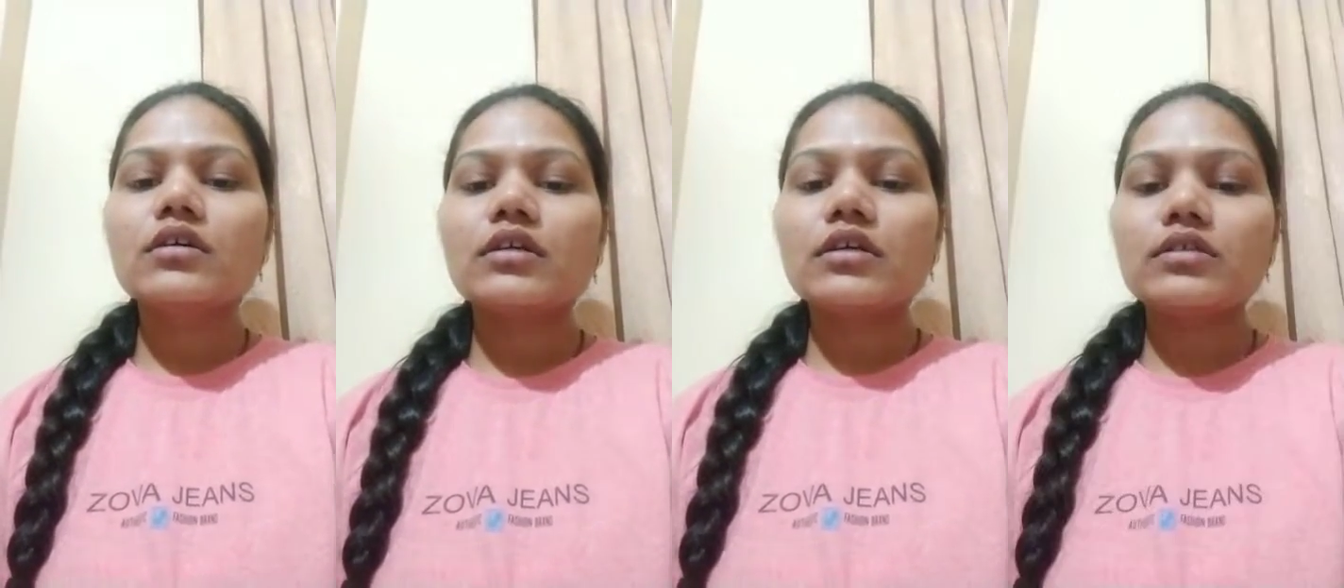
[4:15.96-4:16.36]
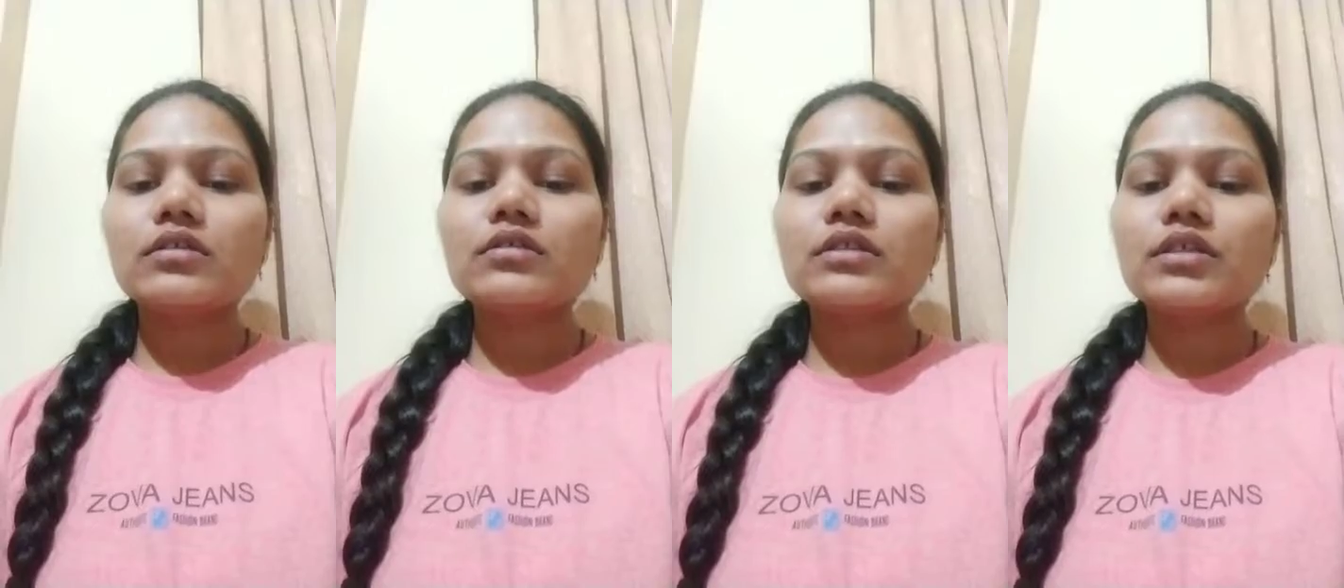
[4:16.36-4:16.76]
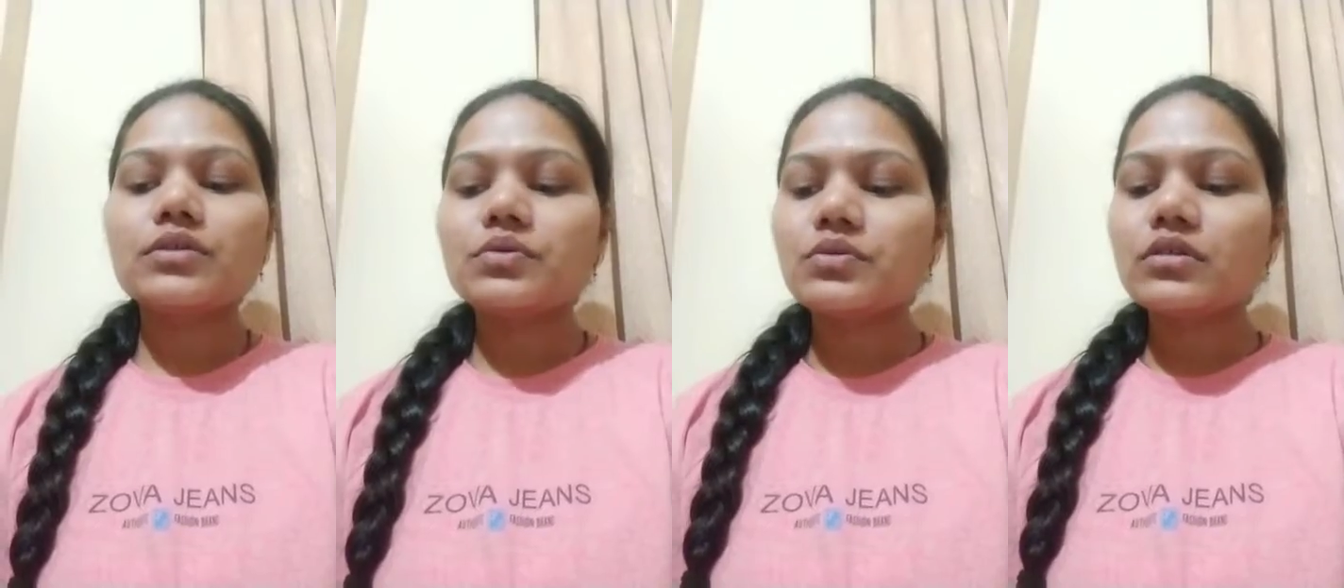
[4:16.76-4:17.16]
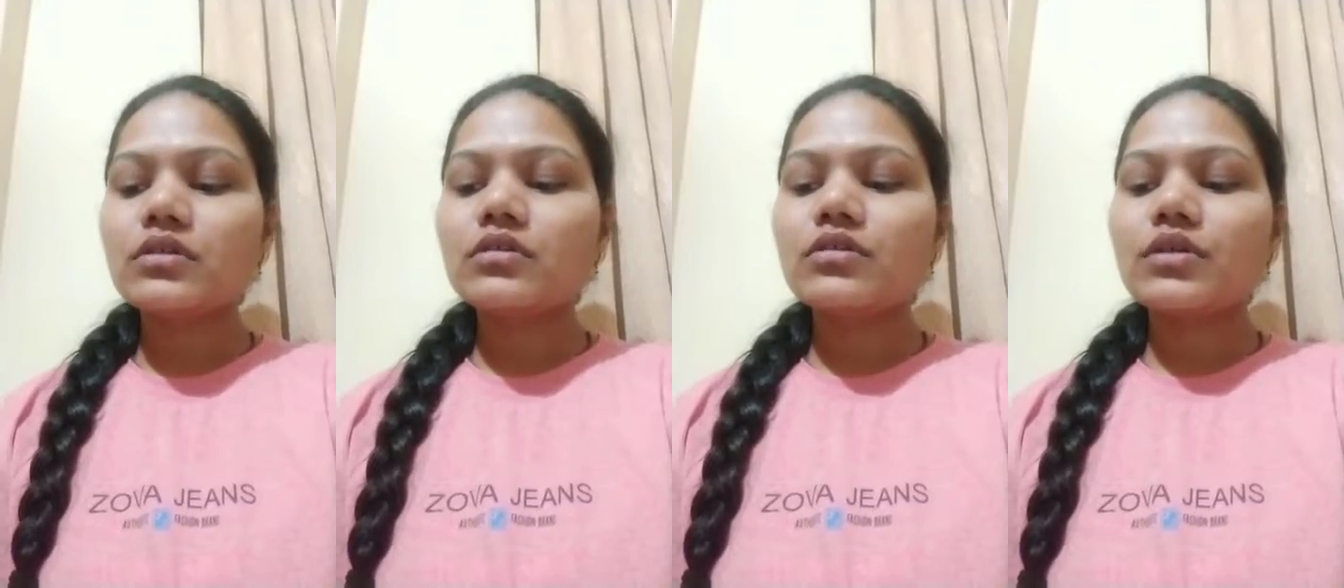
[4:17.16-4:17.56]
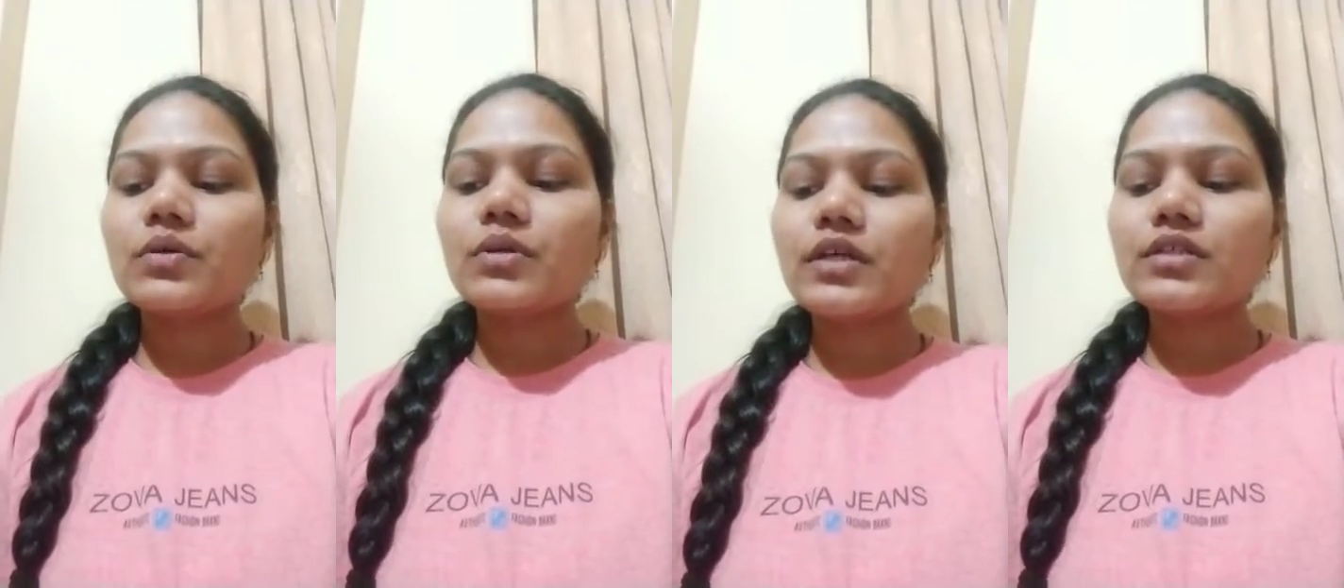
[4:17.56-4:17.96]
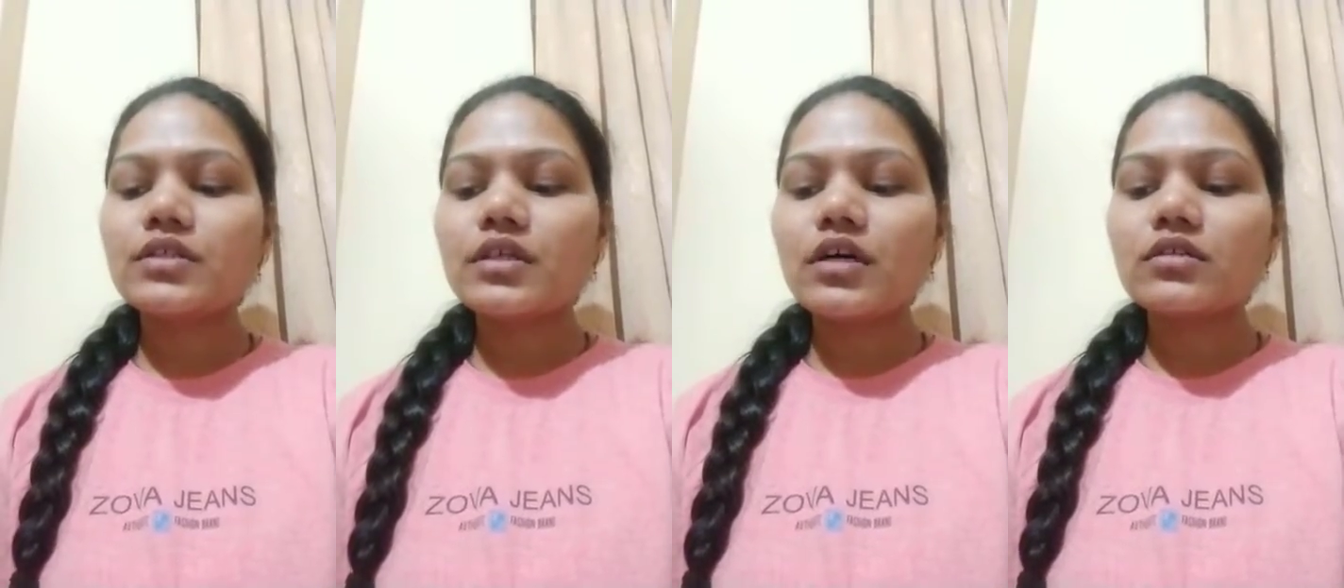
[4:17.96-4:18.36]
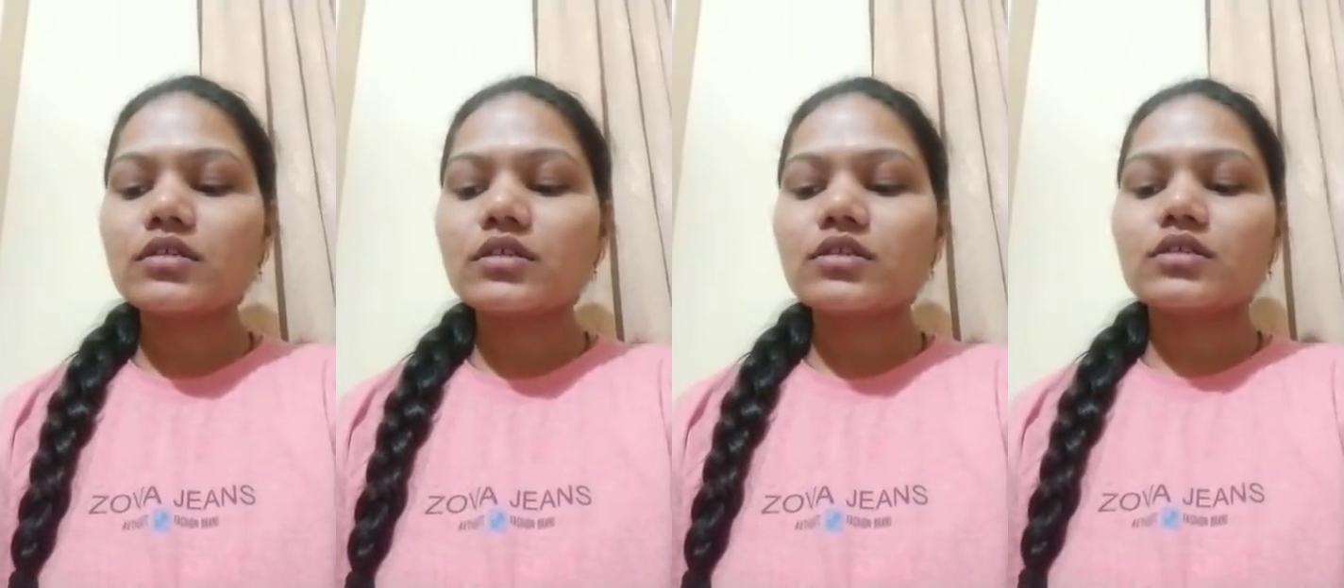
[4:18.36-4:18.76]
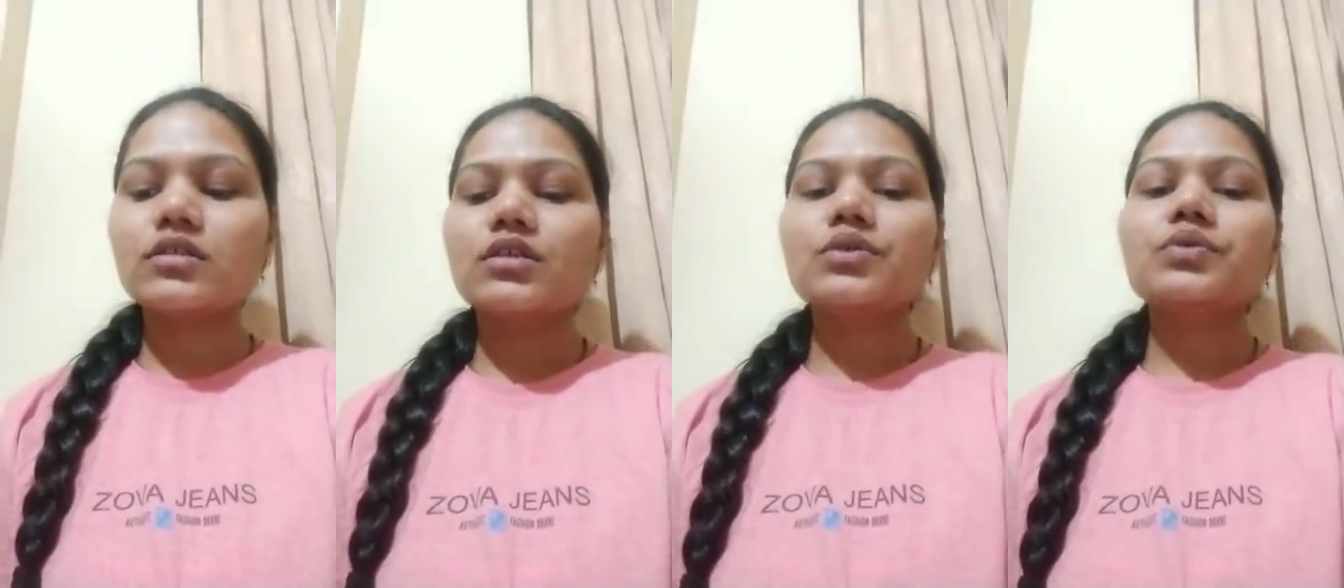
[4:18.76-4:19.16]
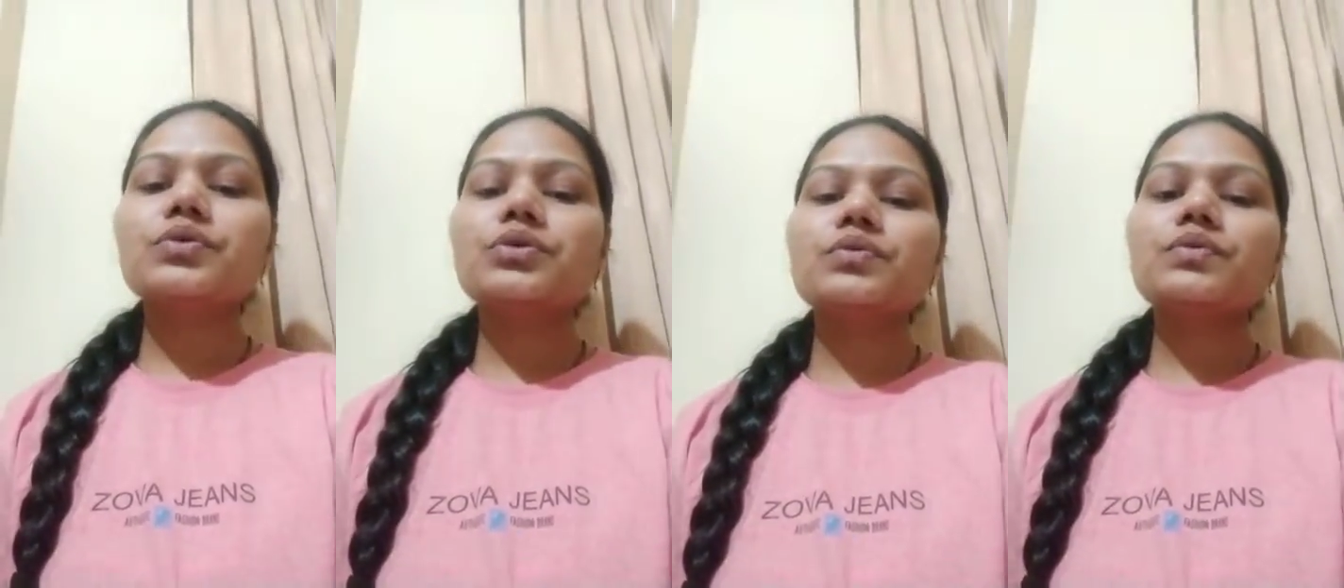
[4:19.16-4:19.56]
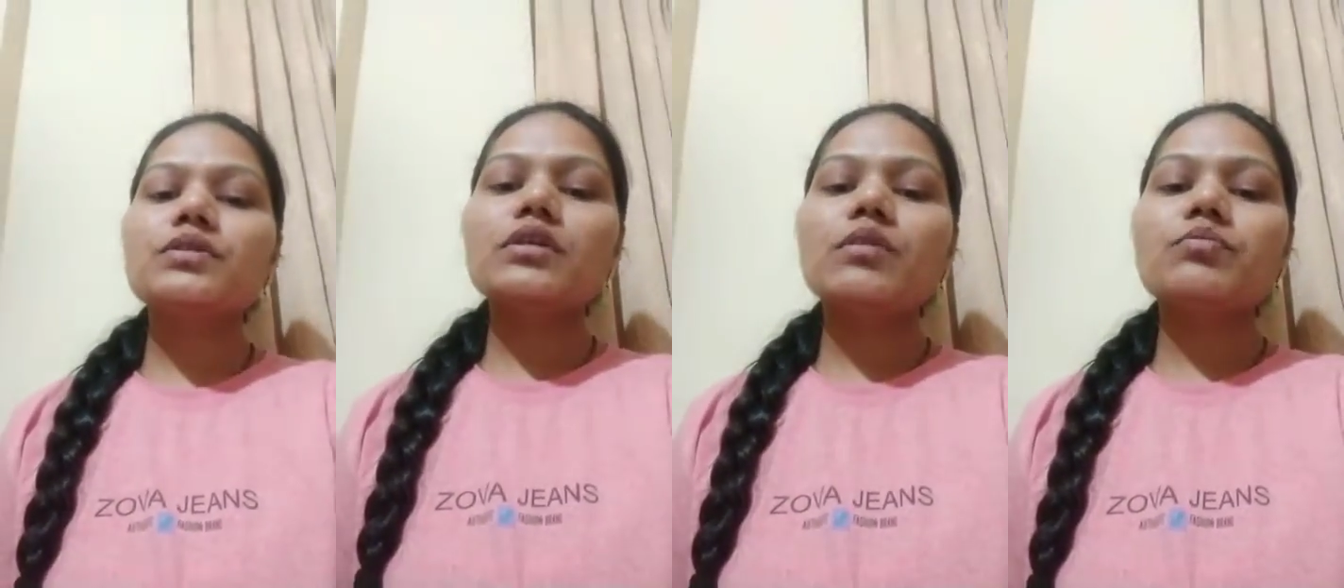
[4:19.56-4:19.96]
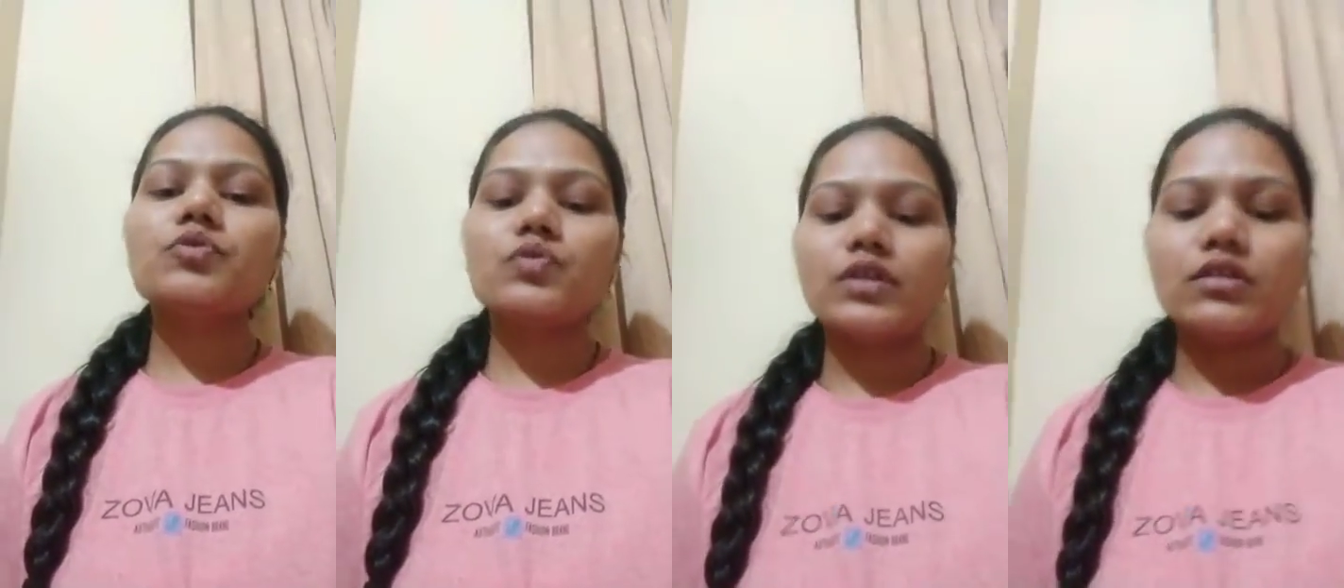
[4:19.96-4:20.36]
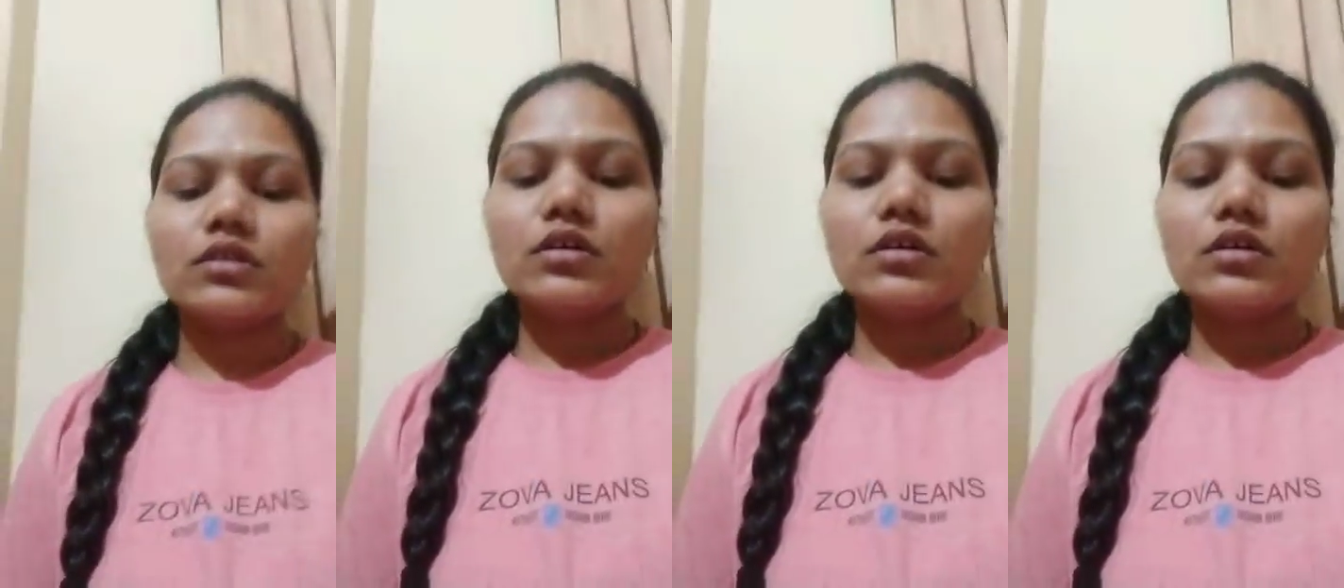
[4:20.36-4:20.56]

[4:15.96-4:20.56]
get sent to the regulatory authority to give the approval.